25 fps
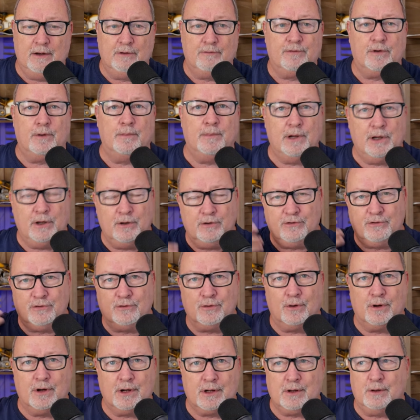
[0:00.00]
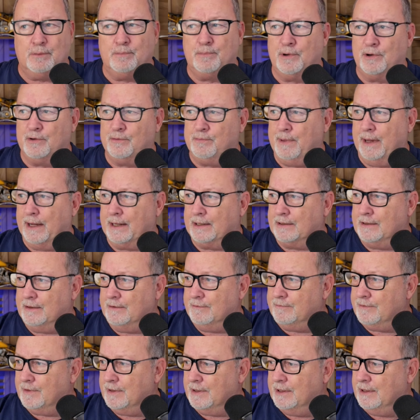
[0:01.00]
from a historical
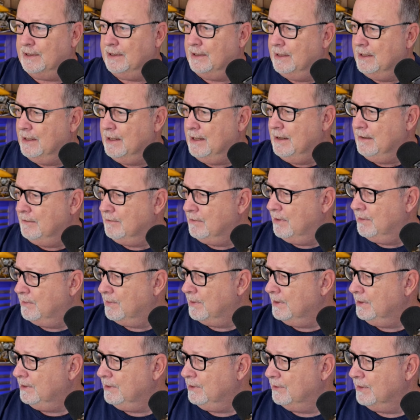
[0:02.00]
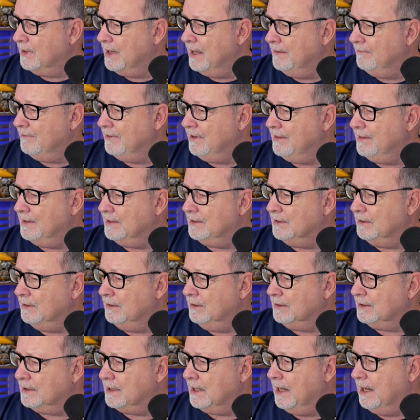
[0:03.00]
perspective, we really don't have anything to
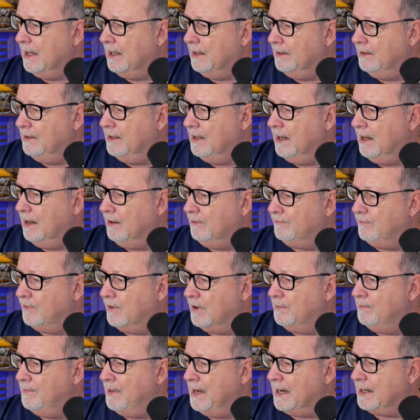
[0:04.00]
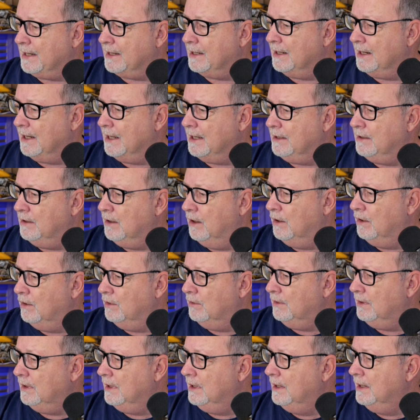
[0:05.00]
look at. Now, how far back can I
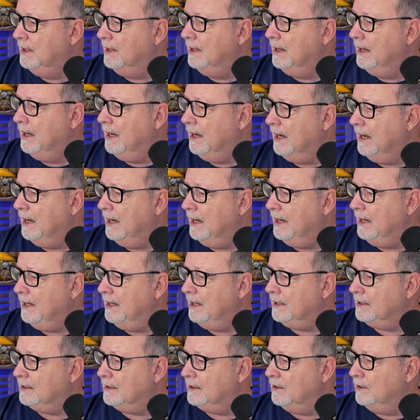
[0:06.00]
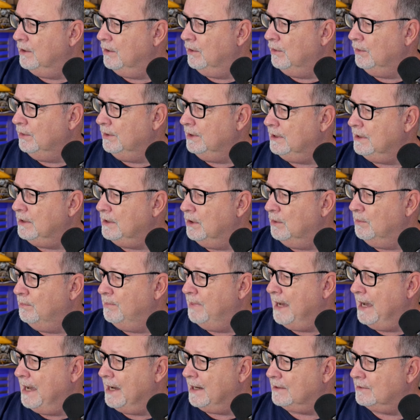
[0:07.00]
go? I can only go
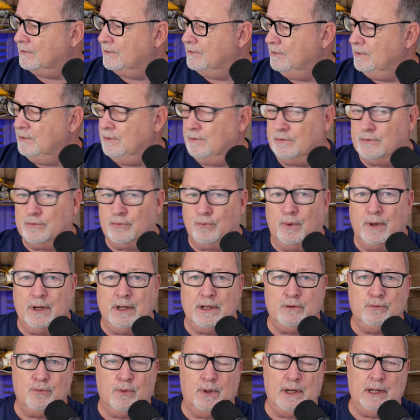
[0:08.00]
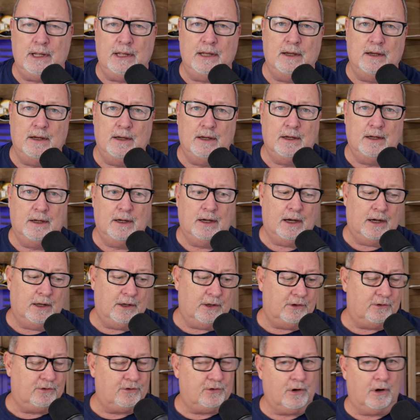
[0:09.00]
back to 2020 on
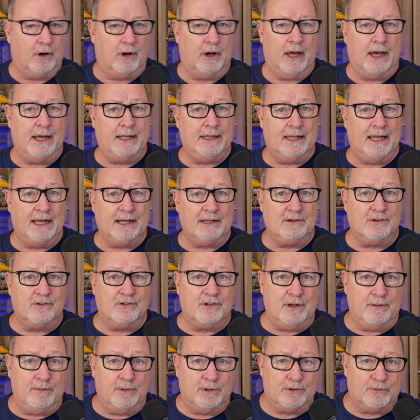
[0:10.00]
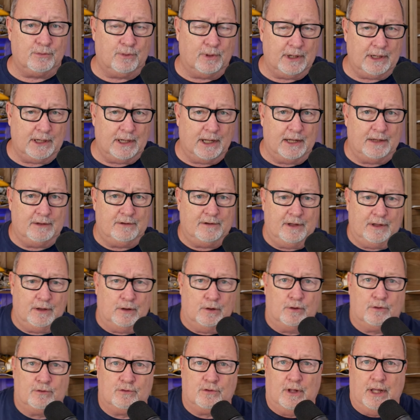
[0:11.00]
this chart. I'd like to see what 2019
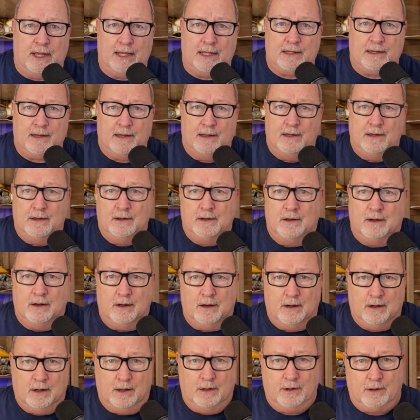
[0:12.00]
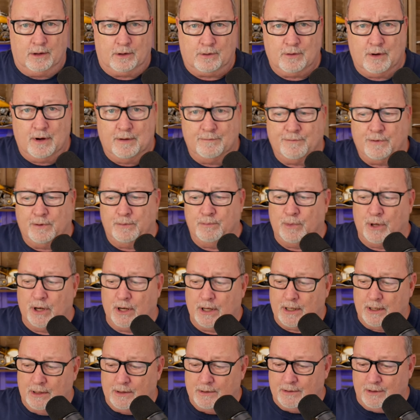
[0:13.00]
looks like on the Cromford
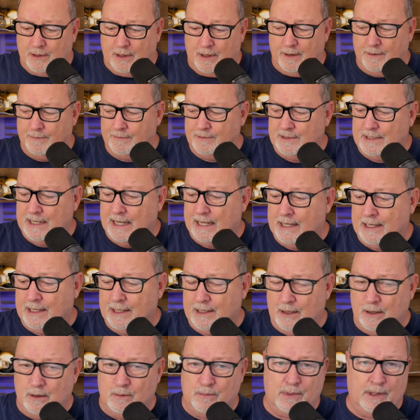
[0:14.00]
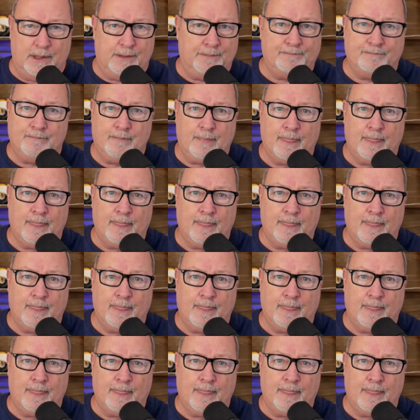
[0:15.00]
market uh, data here, but